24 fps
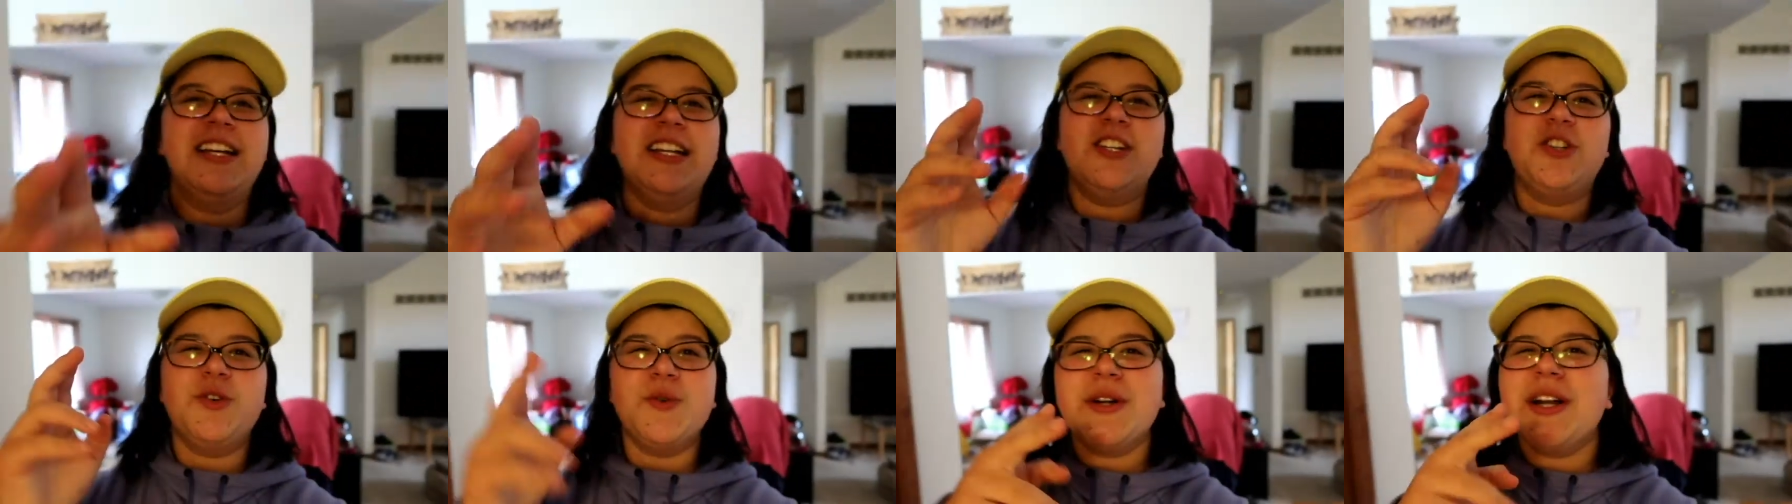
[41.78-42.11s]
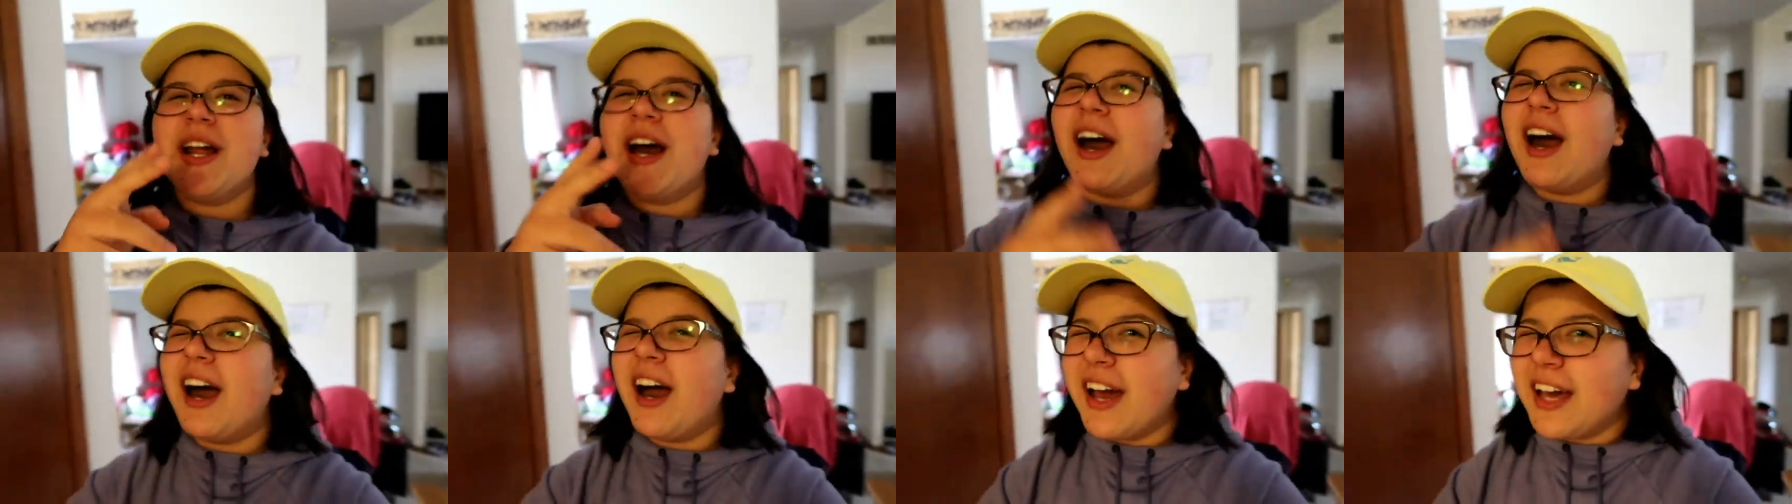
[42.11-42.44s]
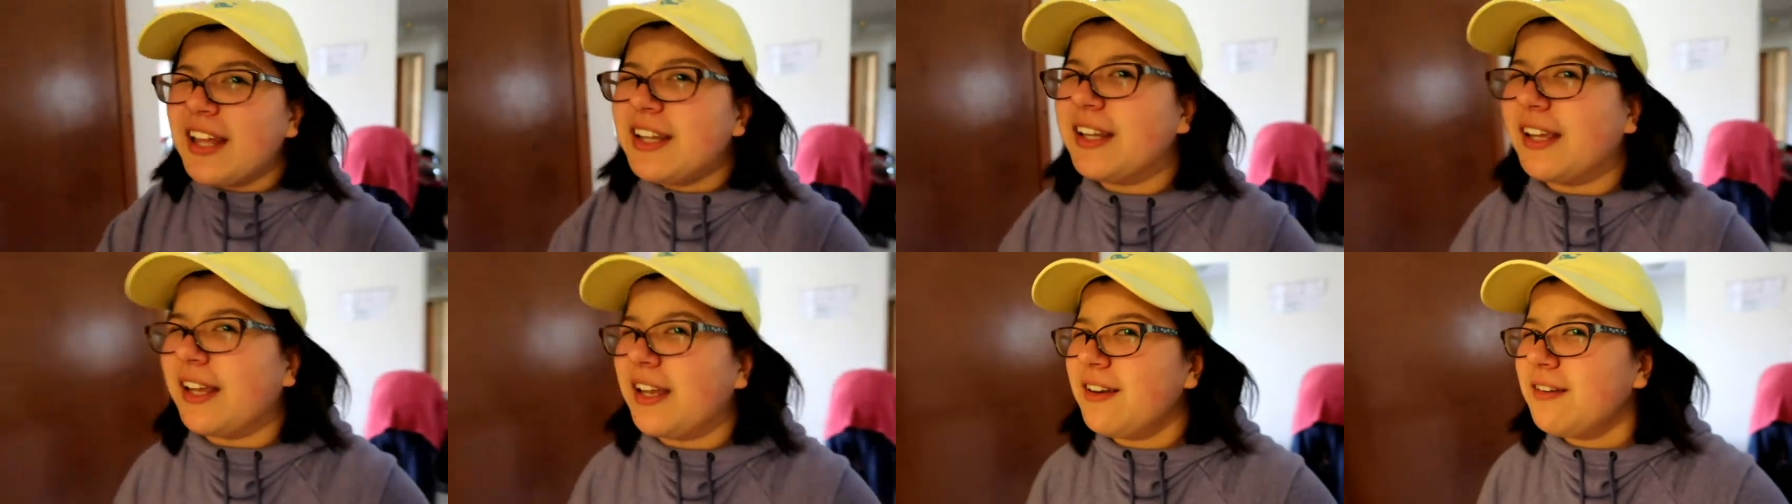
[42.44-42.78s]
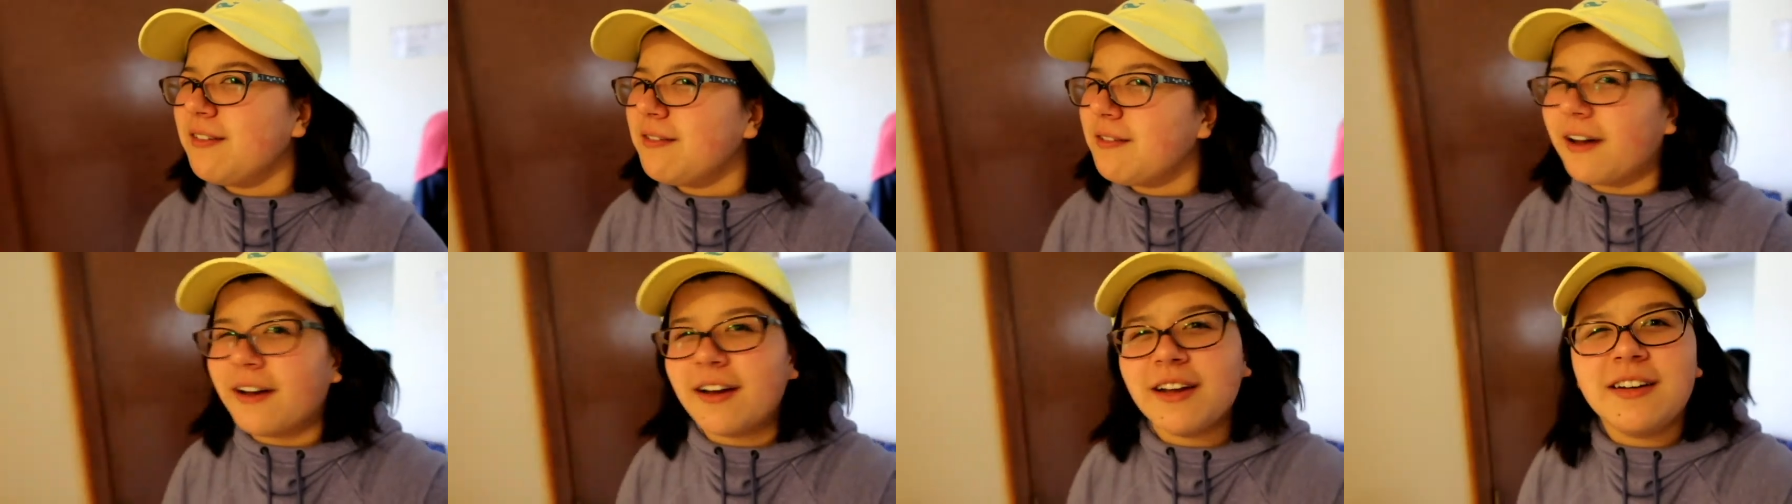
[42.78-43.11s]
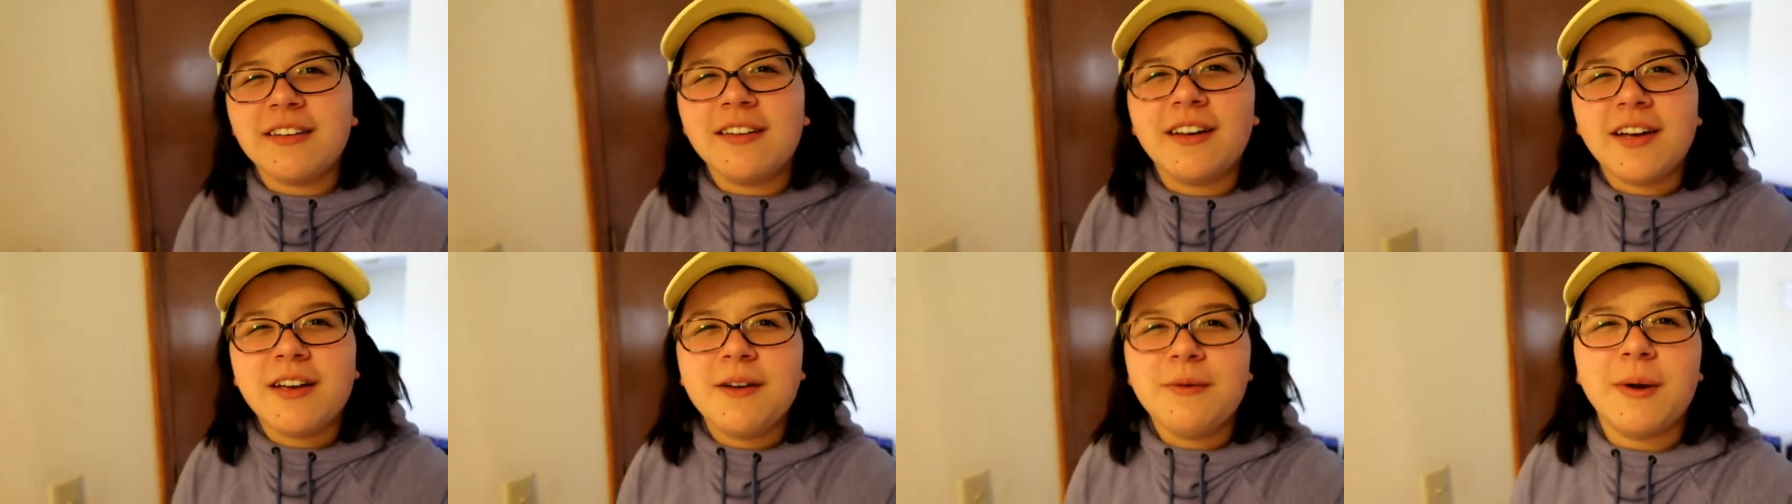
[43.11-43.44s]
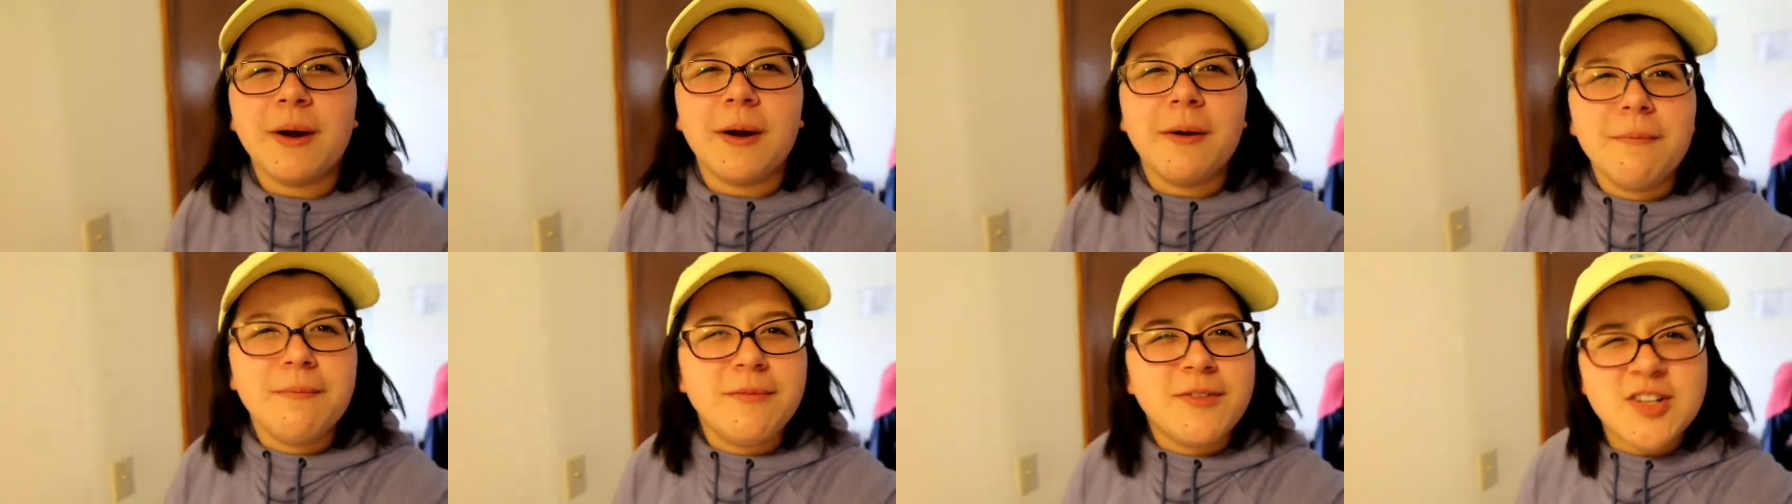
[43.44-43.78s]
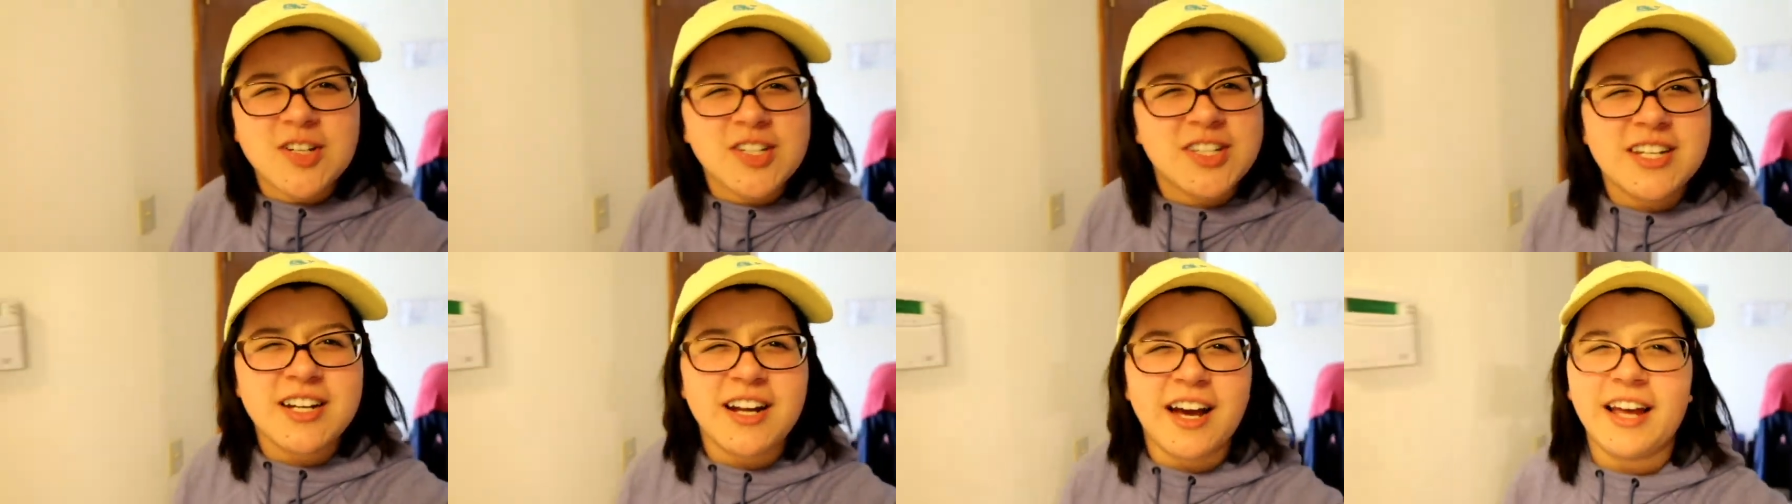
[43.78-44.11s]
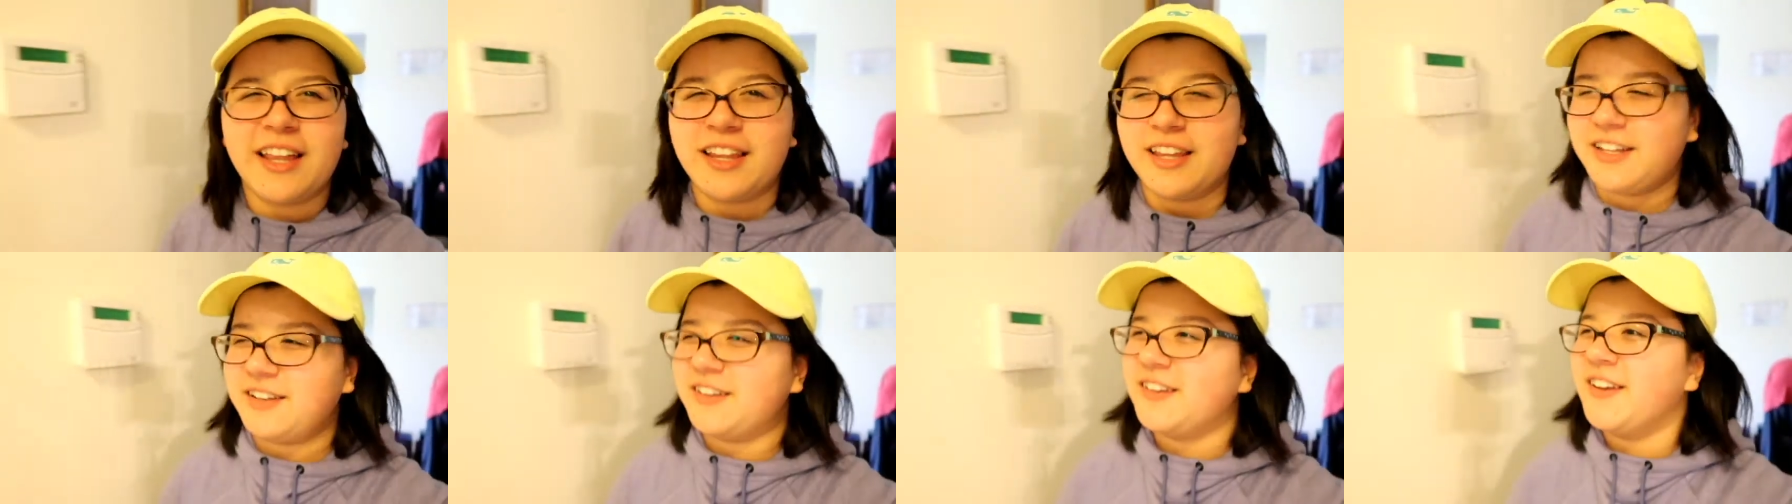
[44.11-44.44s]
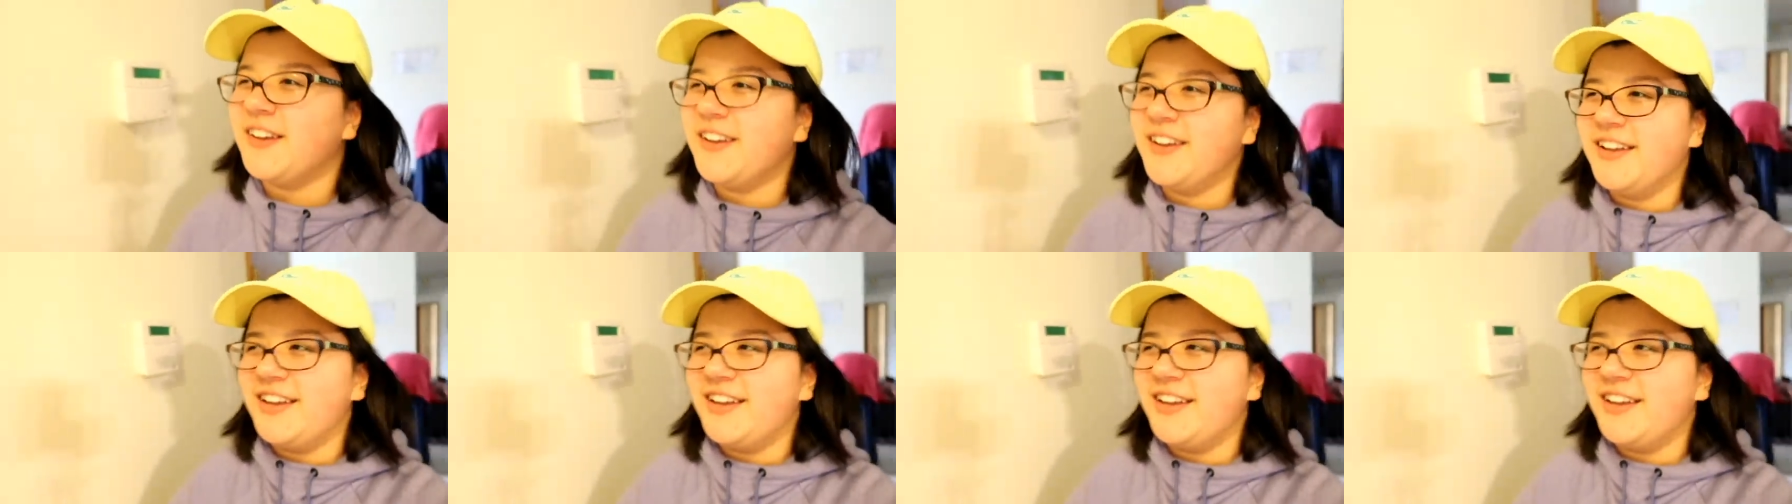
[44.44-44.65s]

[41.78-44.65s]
to an island. Not gonna tell you where, just an island.